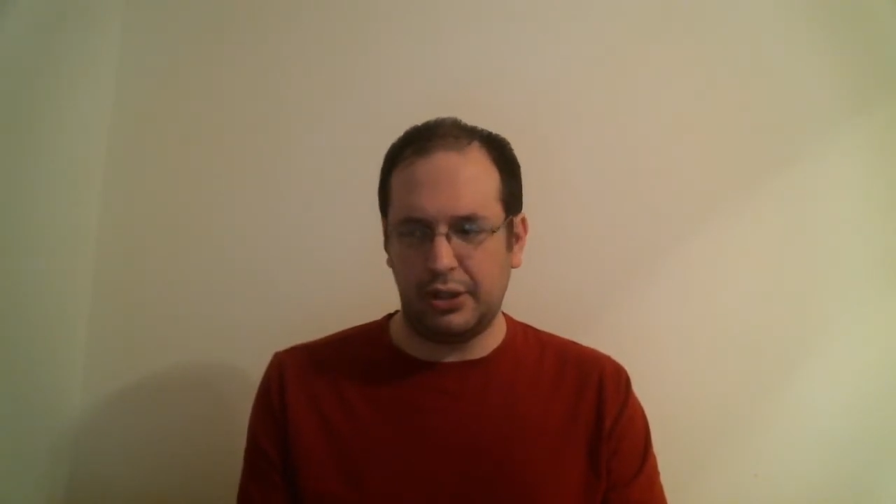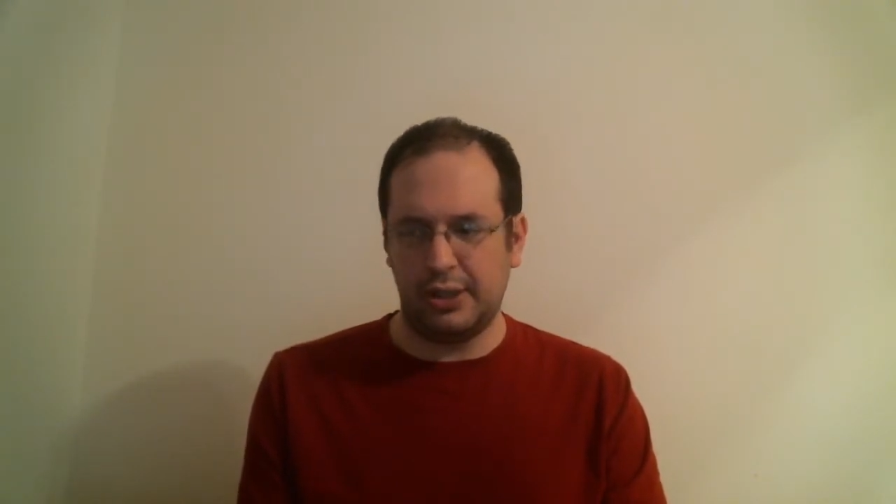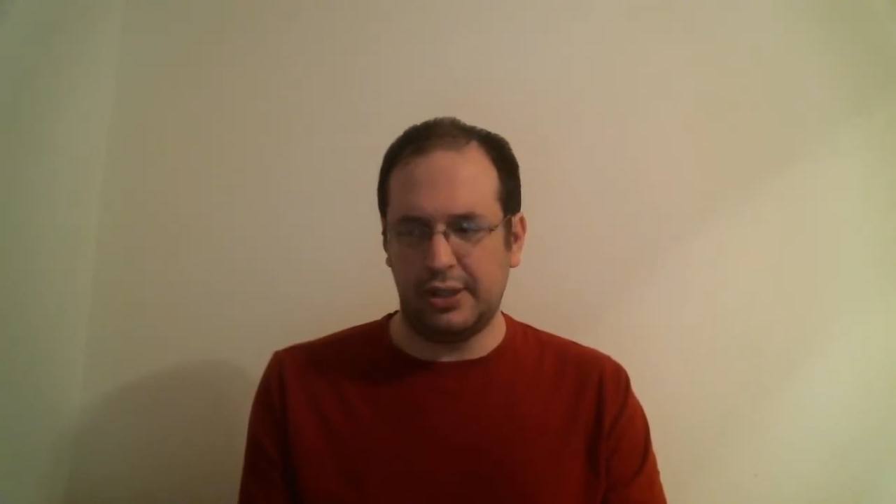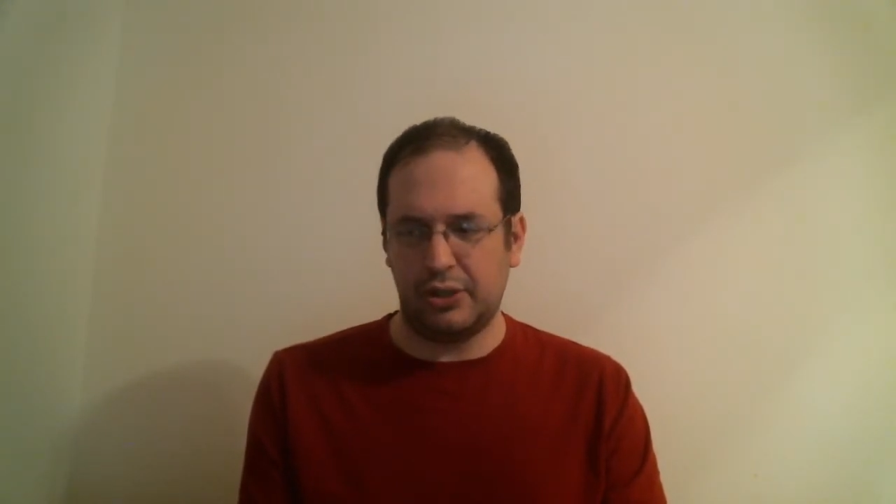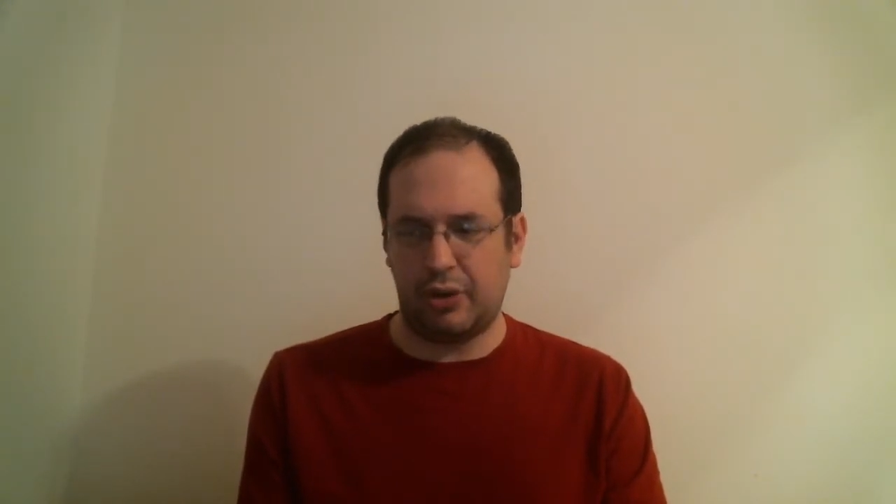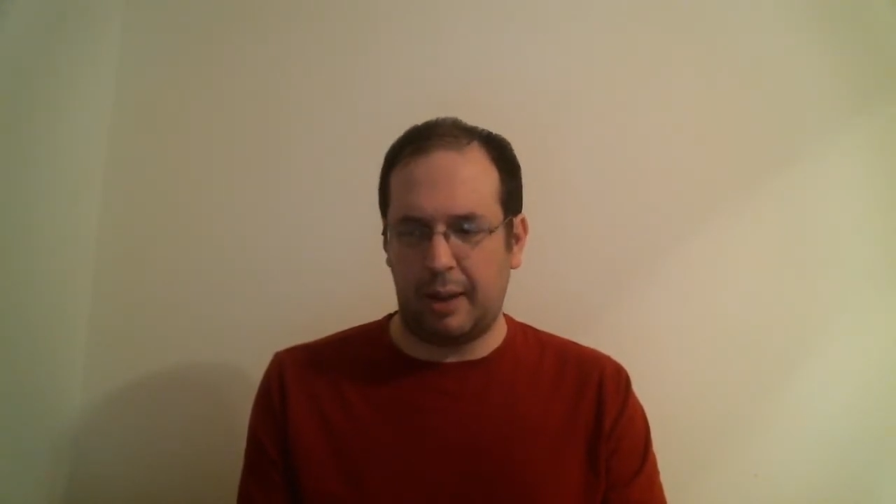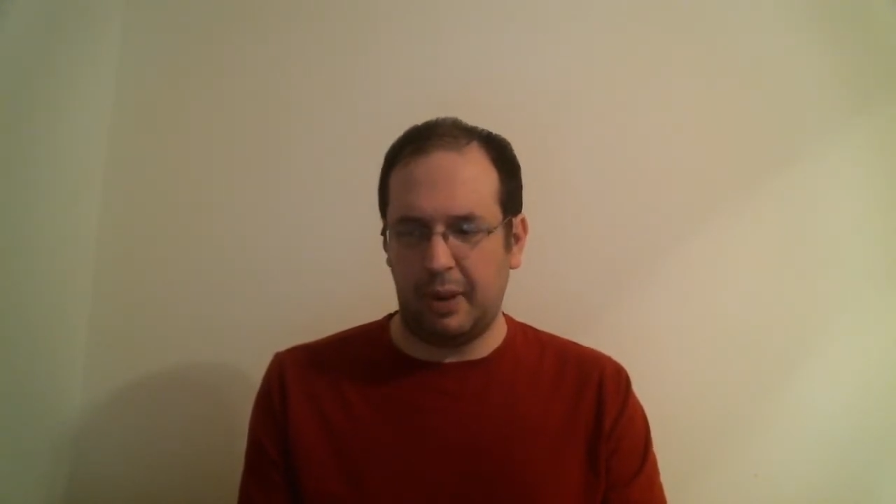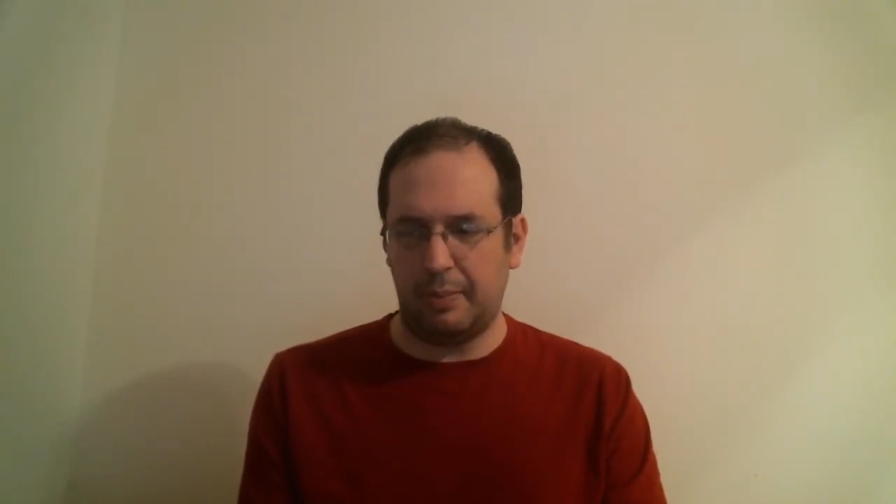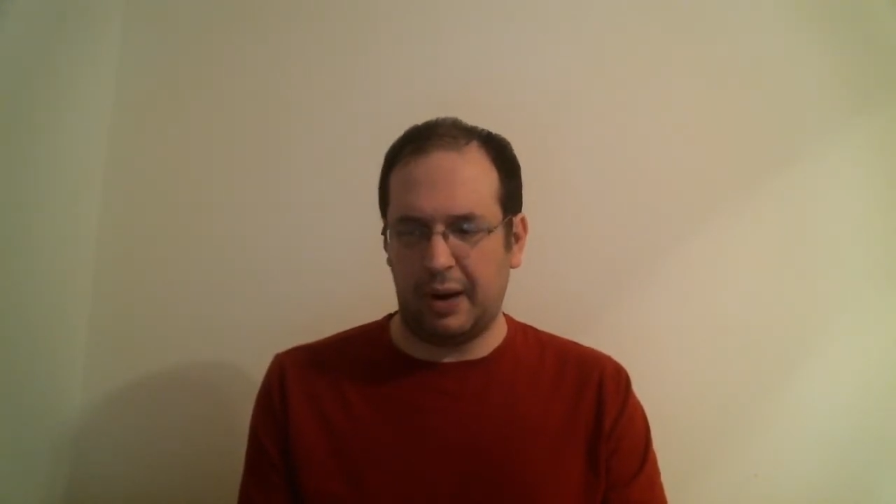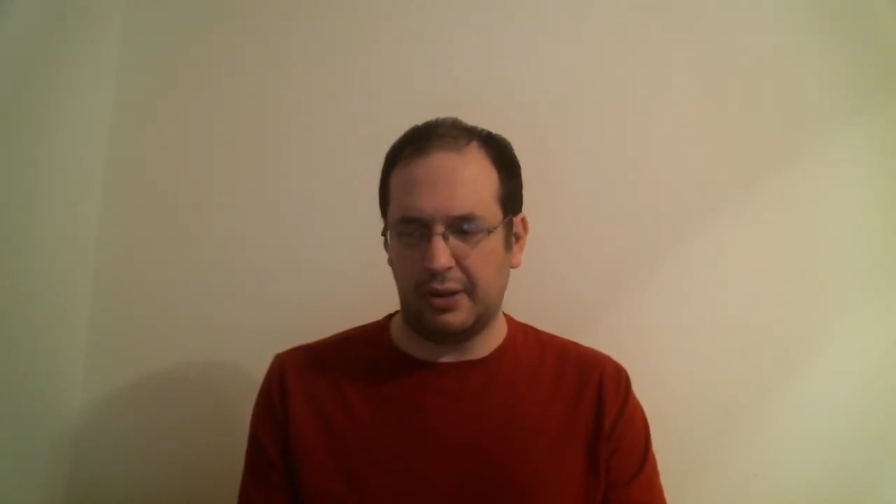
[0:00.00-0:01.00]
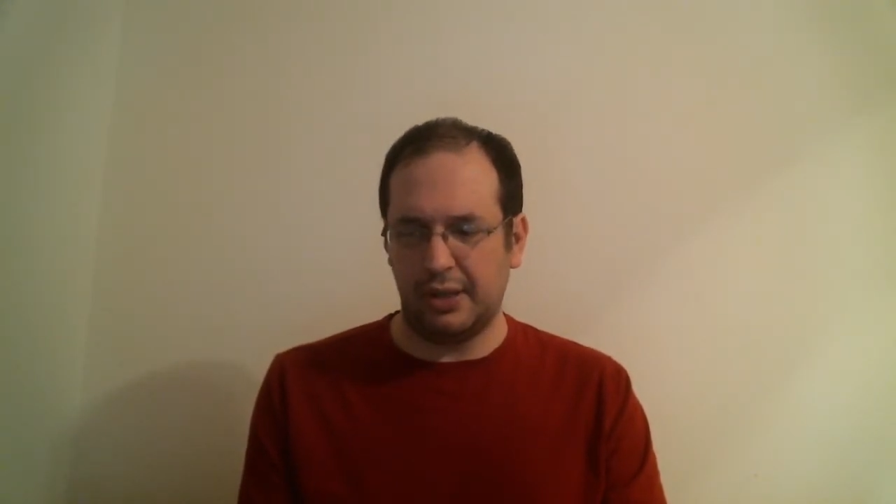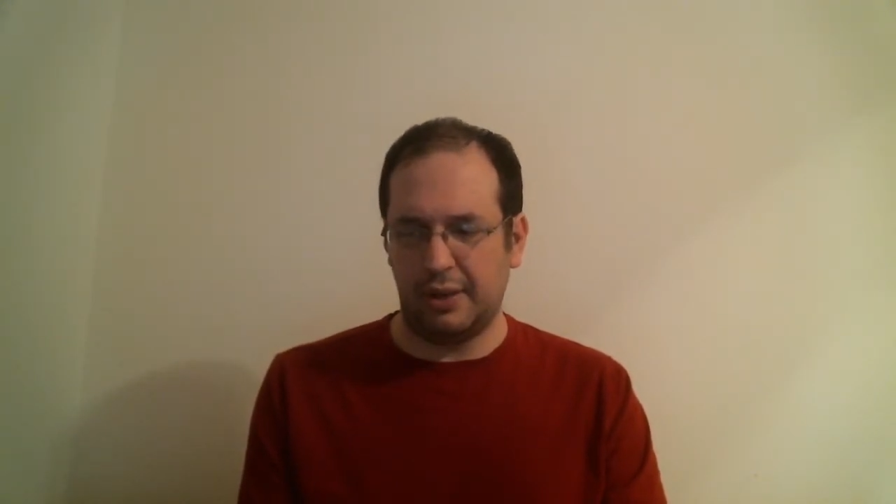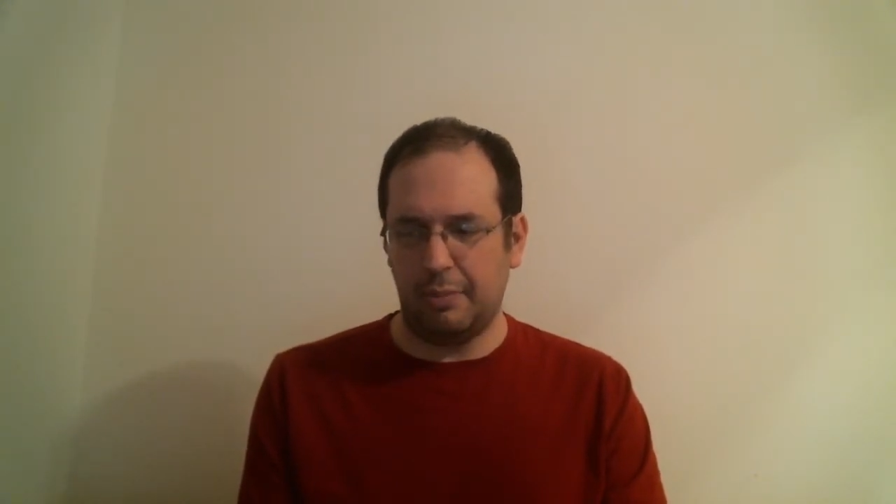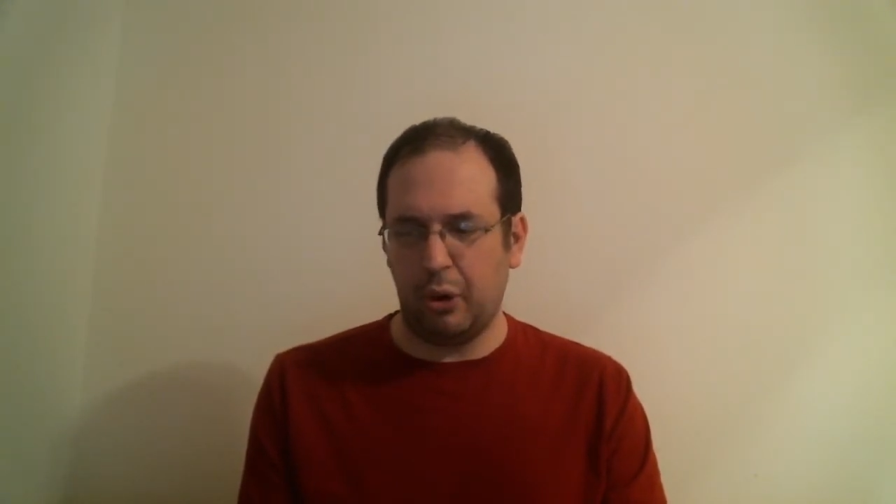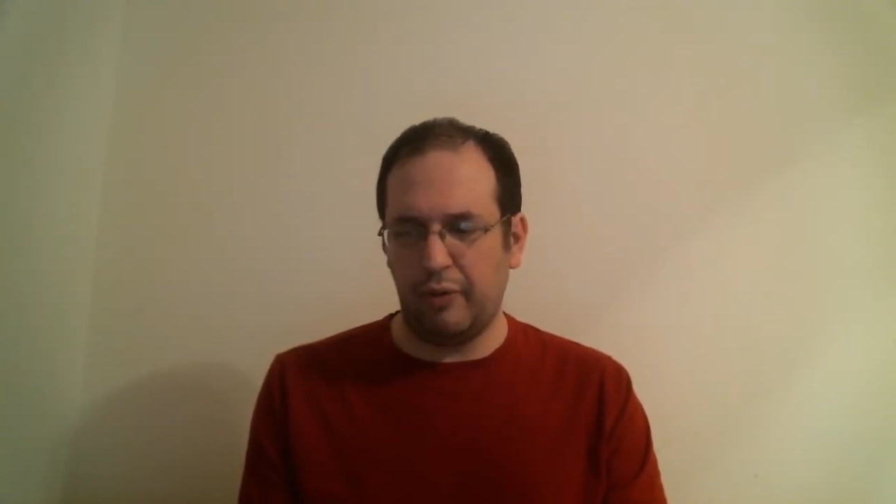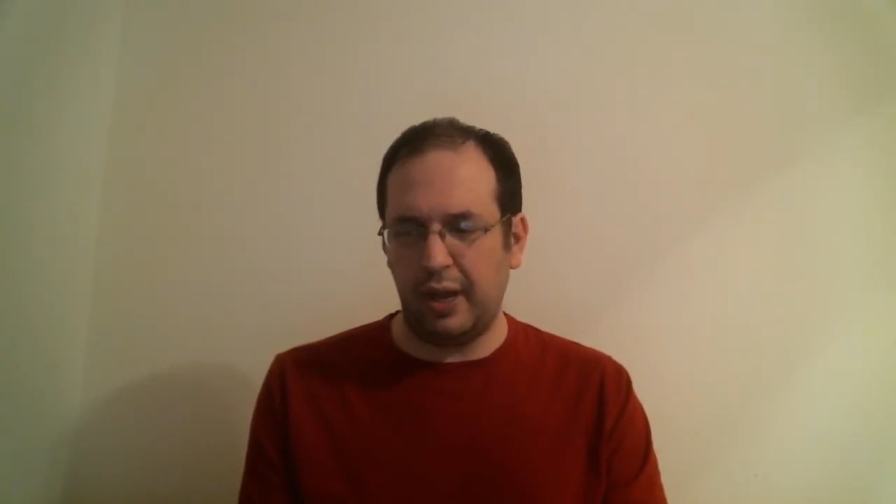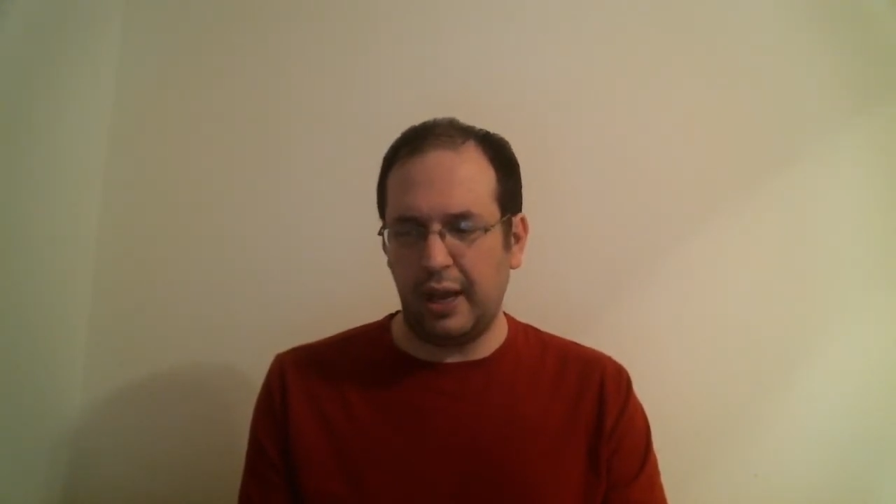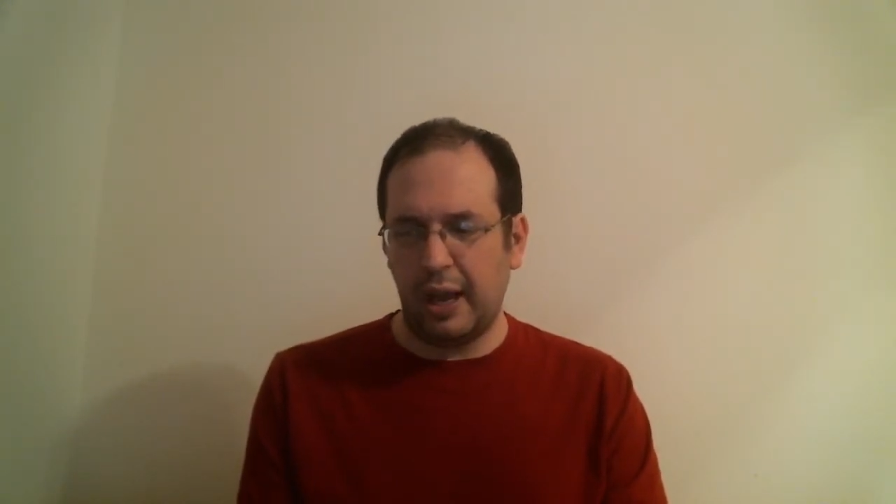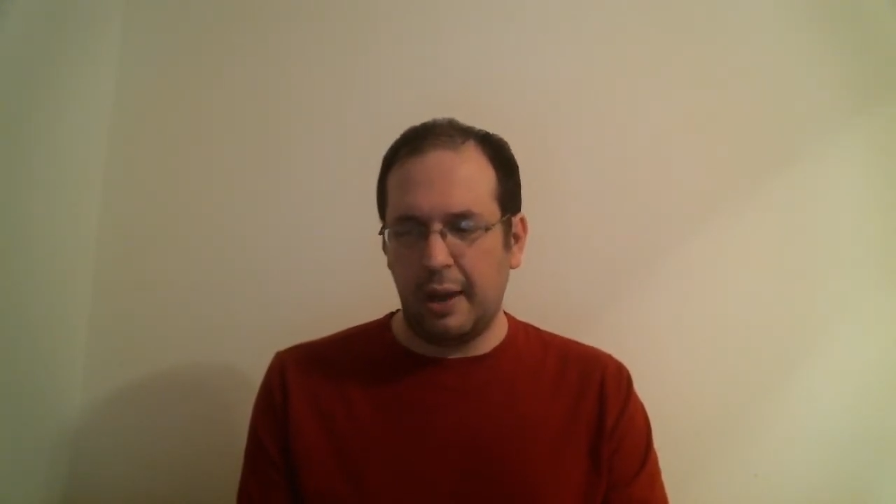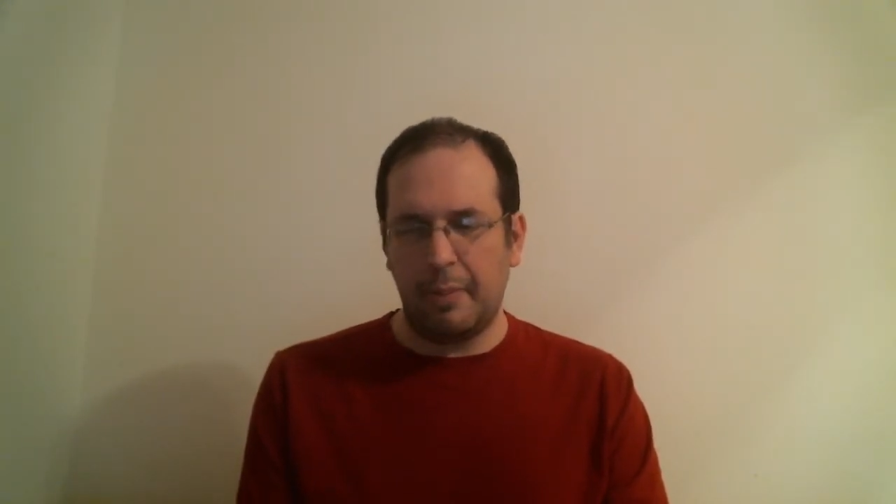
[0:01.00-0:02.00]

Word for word: She's describing parts of the movie.